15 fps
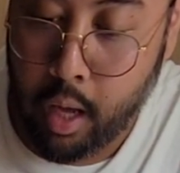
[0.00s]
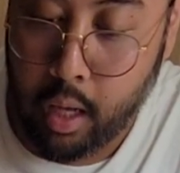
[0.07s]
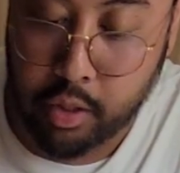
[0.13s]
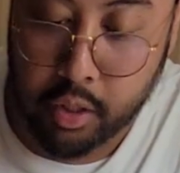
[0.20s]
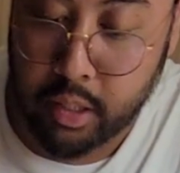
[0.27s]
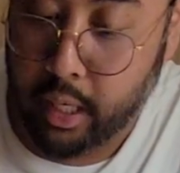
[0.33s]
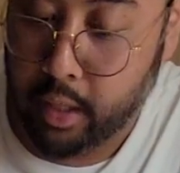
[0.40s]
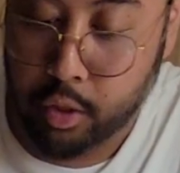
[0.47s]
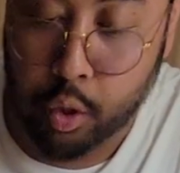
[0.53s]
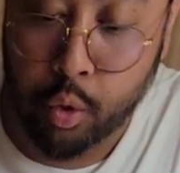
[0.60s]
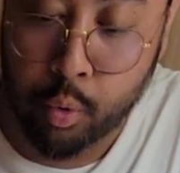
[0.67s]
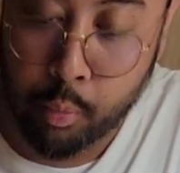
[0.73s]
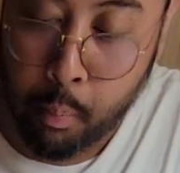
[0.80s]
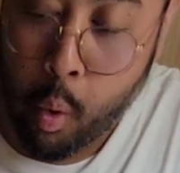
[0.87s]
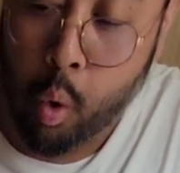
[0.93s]
just like
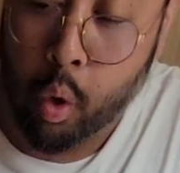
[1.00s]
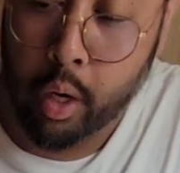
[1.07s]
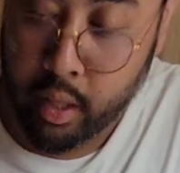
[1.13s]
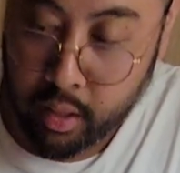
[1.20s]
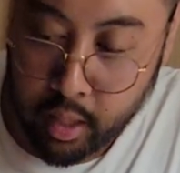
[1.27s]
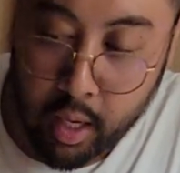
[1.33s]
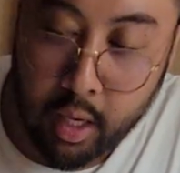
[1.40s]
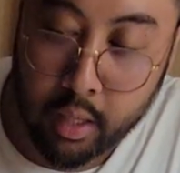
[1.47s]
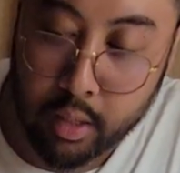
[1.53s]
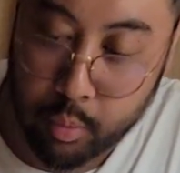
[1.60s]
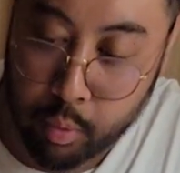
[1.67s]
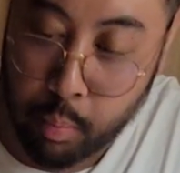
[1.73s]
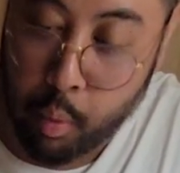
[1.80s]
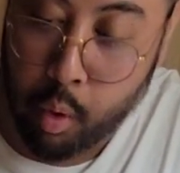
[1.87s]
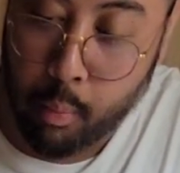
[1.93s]
do Moria things
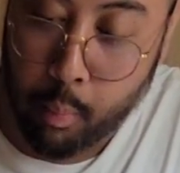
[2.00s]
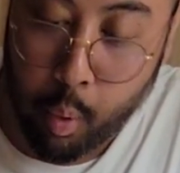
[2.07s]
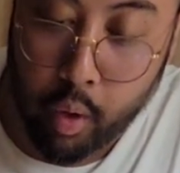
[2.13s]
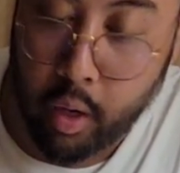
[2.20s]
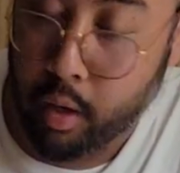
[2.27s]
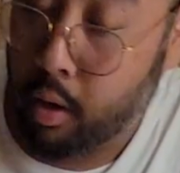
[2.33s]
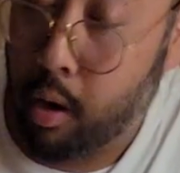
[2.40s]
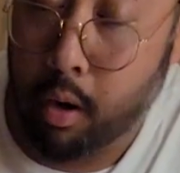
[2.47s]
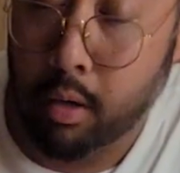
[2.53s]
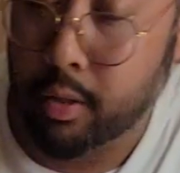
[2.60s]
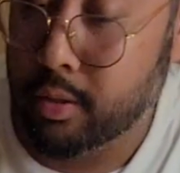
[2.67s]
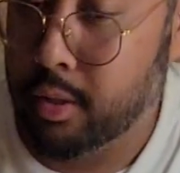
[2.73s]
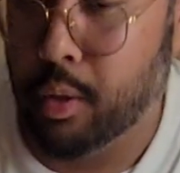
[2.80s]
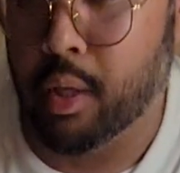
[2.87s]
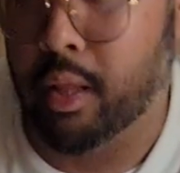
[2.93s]
with more Moria cards.
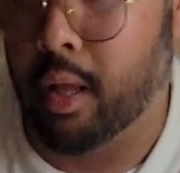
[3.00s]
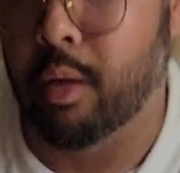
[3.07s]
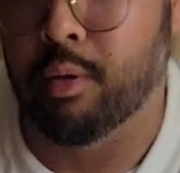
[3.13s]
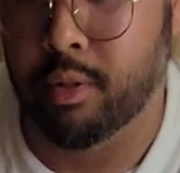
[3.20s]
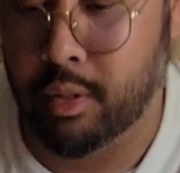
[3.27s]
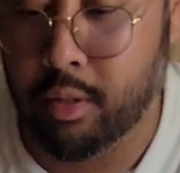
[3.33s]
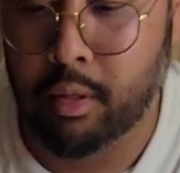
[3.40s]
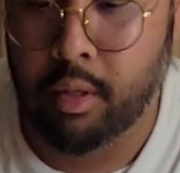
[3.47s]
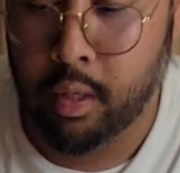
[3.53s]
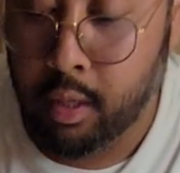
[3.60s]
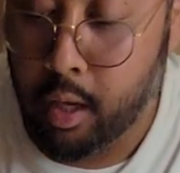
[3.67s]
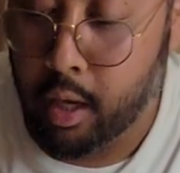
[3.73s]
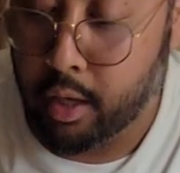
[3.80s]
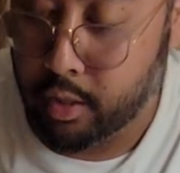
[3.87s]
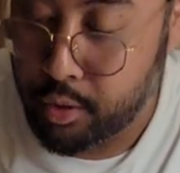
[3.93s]
So I thought it was
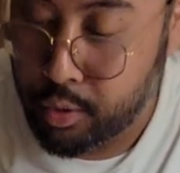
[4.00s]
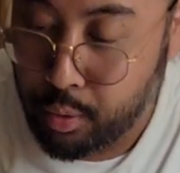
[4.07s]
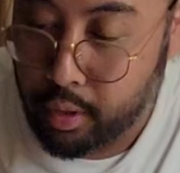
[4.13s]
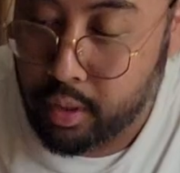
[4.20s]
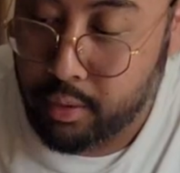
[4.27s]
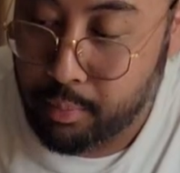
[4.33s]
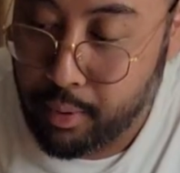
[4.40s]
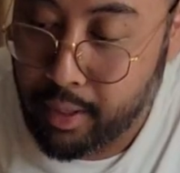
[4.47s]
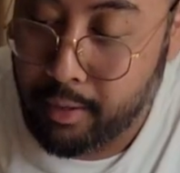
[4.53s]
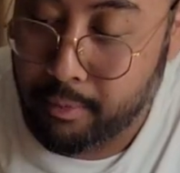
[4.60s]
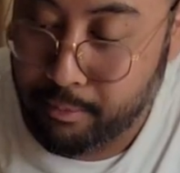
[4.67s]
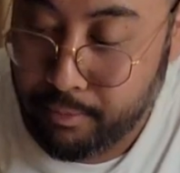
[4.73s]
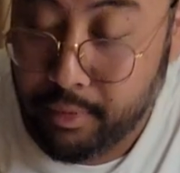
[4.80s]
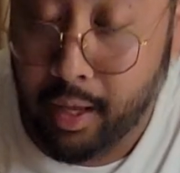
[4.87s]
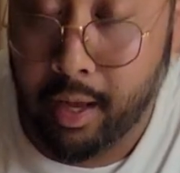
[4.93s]
a good choice, but
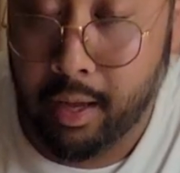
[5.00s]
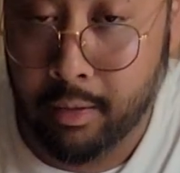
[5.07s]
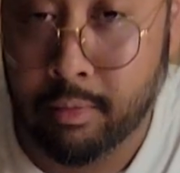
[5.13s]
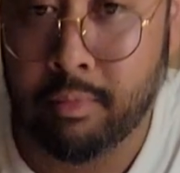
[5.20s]
yeah.